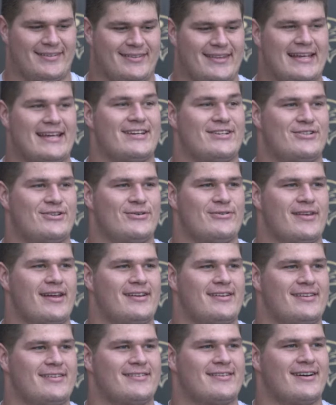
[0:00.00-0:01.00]
the issues
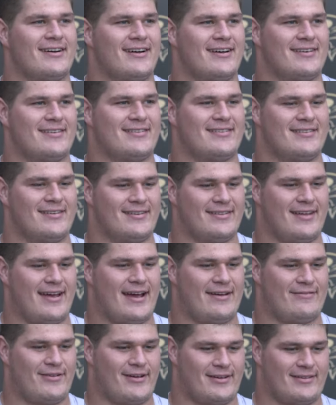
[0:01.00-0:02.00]
that he's caused, the
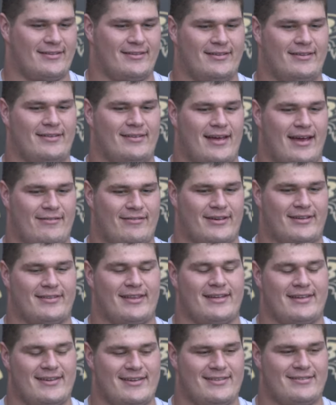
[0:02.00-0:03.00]
havoc
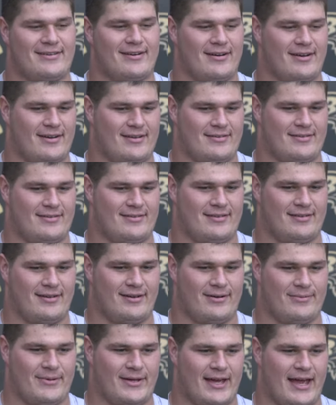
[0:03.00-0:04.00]
that he's caused
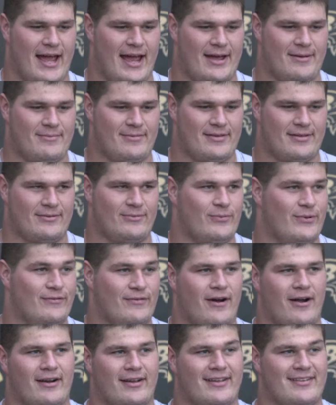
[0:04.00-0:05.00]
in games, and we've
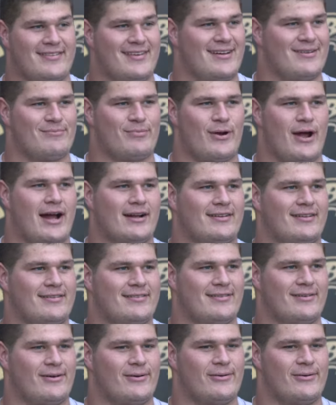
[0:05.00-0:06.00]
gone against that in practice.
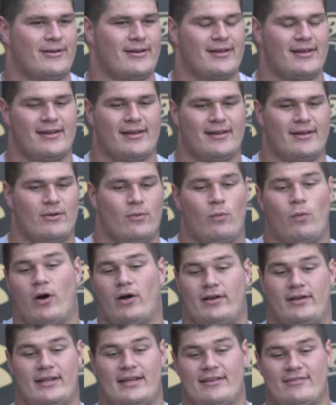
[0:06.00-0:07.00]
So
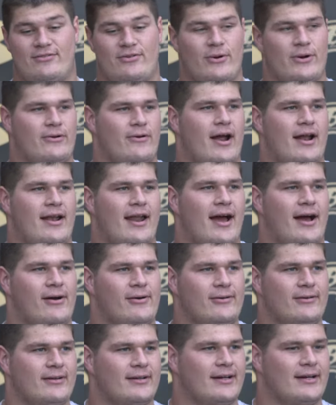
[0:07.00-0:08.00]
what he's doing right
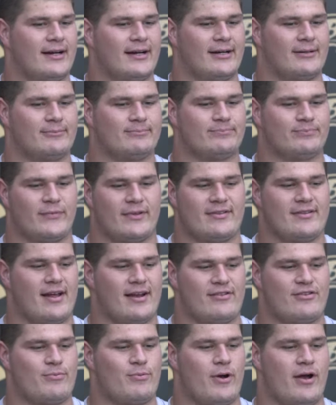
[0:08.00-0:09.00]
now, it's
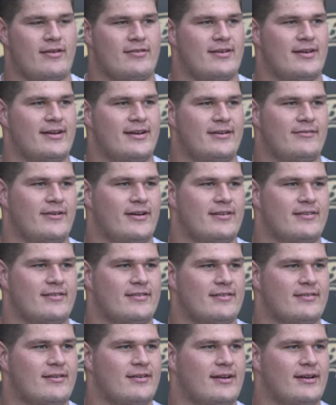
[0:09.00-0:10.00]
not a surprise to any of
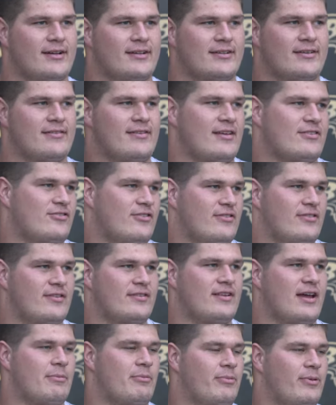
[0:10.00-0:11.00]
us because that's just the
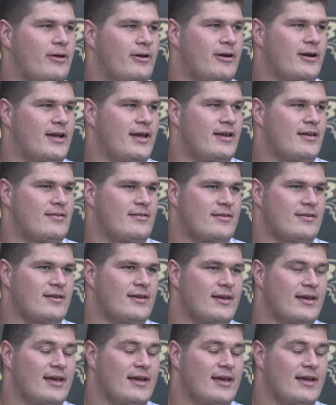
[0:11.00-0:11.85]
type of player he is.